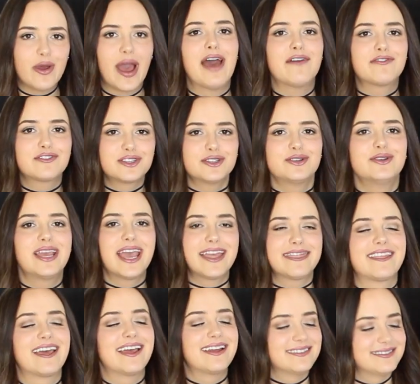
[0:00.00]
you have to
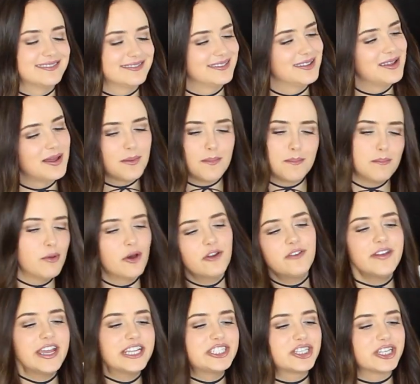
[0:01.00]
get there.
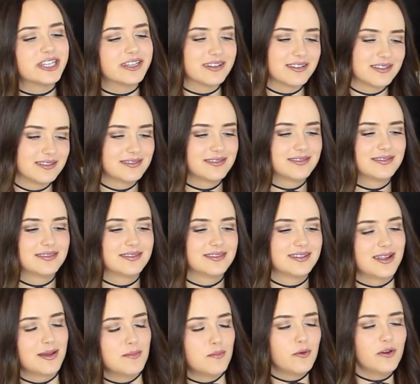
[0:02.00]
Motivation
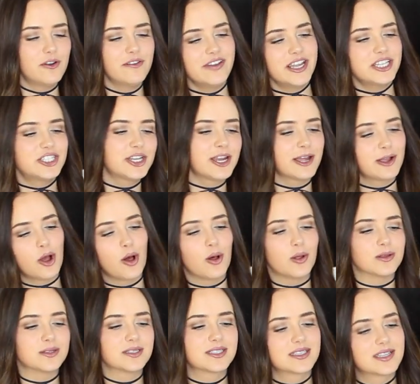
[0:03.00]
and
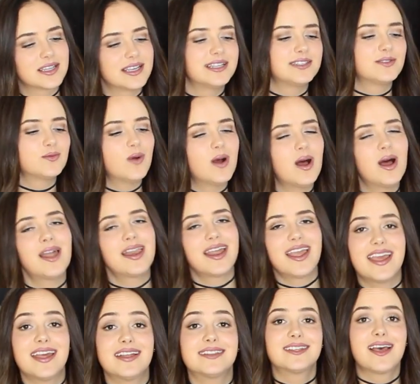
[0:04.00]
goals is what
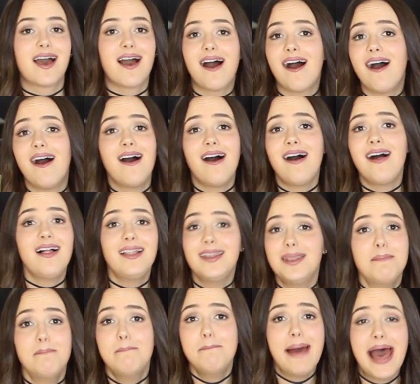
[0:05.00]
it's
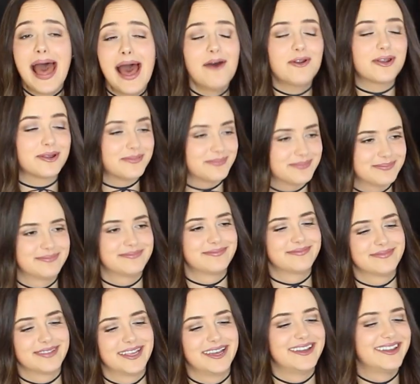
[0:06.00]
all about.
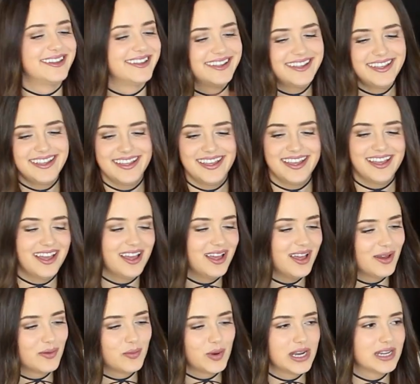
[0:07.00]

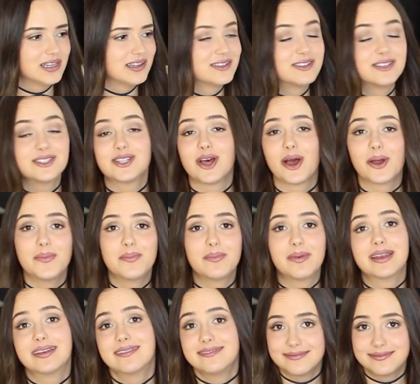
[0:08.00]
A weird little song,
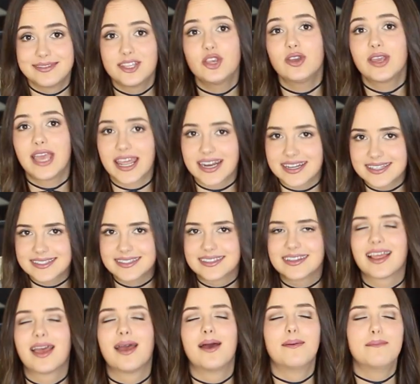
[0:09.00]
but you get it.
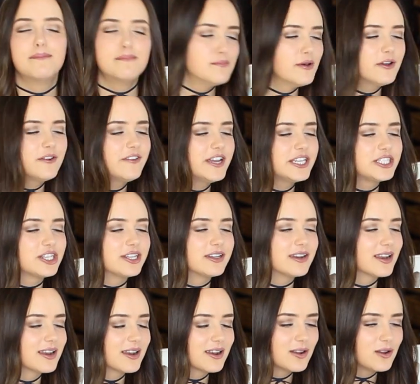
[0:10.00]
Motivation,
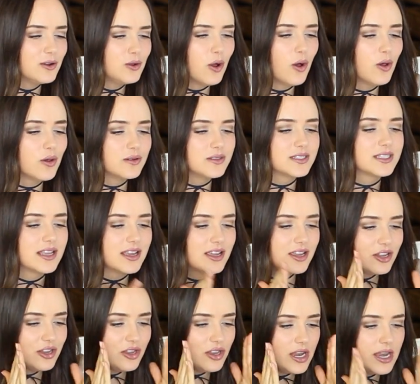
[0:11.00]
goals,
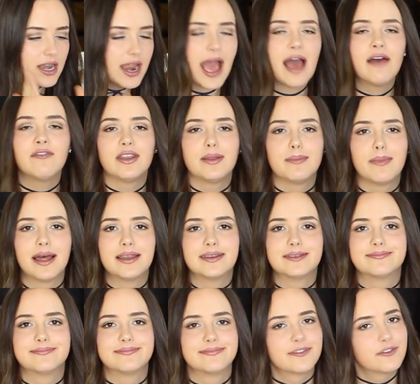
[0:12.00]
you need to have it in
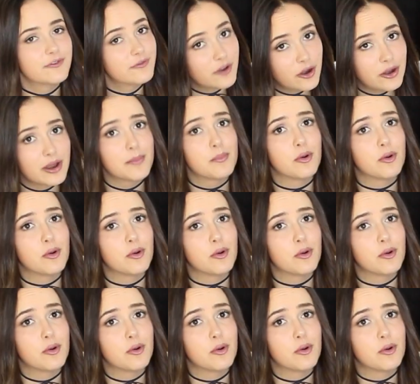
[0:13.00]
mind, very